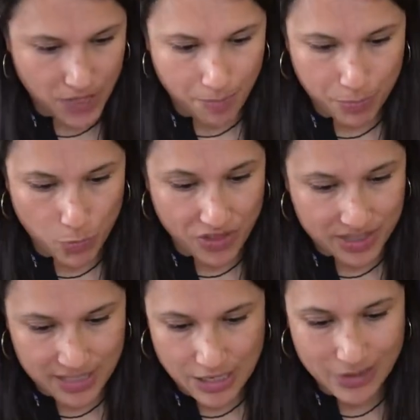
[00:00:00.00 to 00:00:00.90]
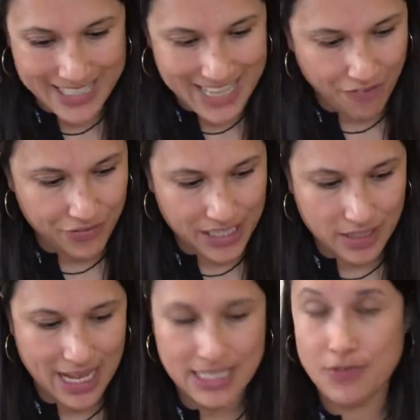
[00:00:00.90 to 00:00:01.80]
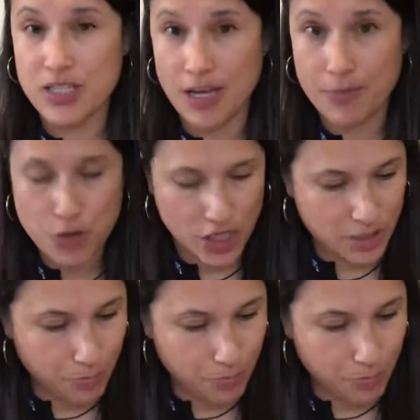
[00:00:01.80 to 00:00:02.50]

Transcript: up with a single definite class of subjects,